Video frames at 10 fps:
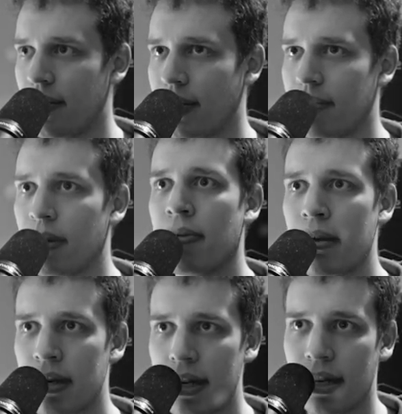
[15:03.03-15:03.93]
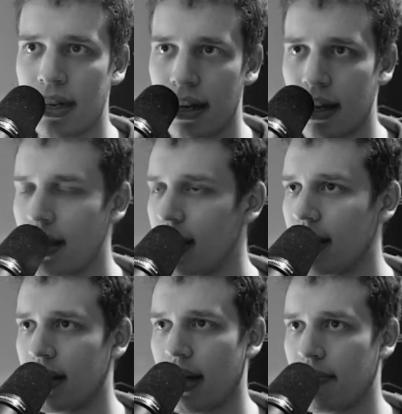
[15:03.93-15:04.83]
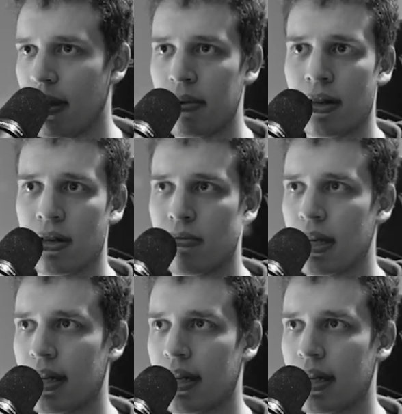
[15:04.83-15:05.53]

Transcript: But maybe... Yeah, maybe I just missed